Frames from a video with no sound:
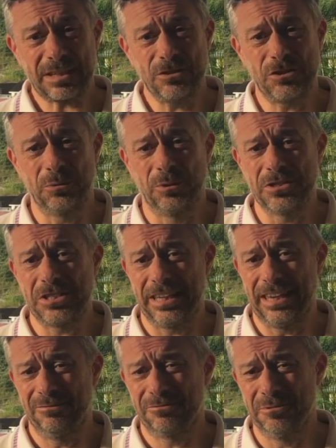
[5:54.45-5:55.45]
So once
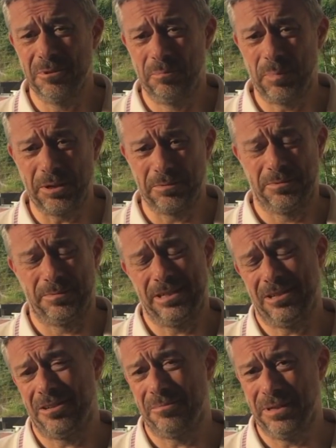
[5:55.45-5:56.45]
again, from the bottom of my
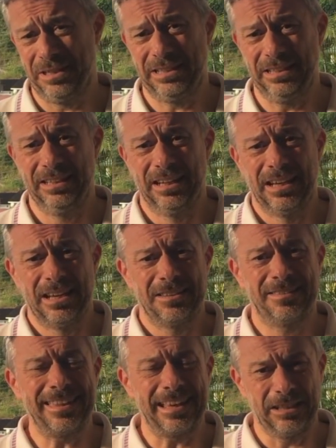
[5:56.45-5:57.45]
heart, Mikey,
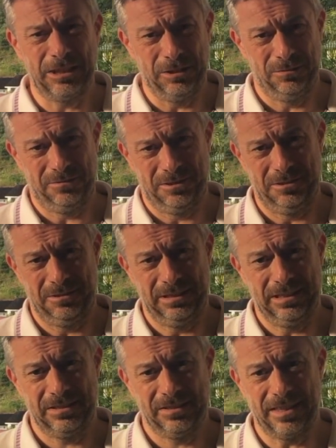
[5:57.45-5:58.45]
thank you for doing
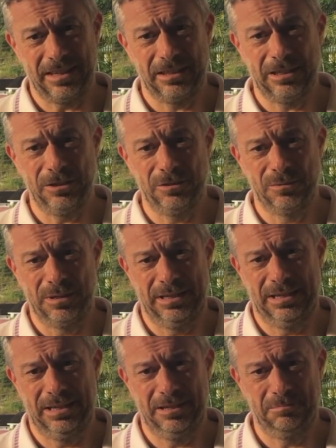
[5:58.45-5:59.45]
this. Thank you
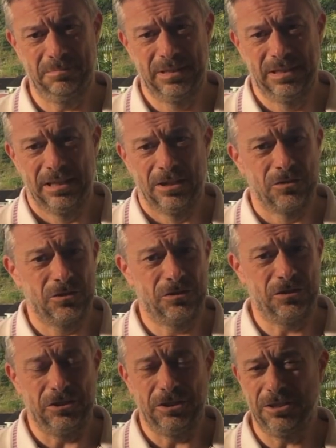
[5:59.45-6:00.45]

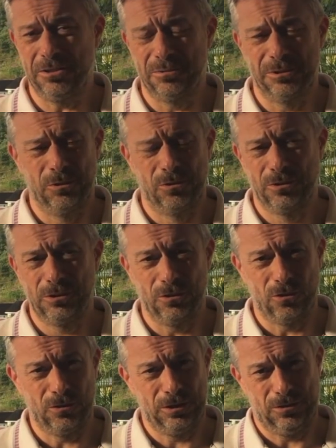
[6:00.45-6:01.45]
to you and all
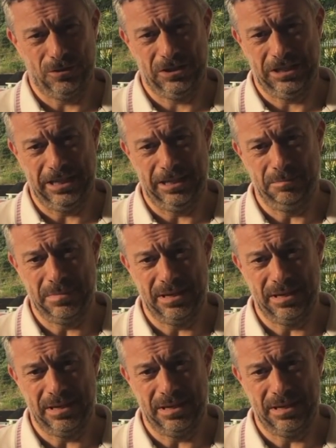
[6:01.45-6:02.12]
your team.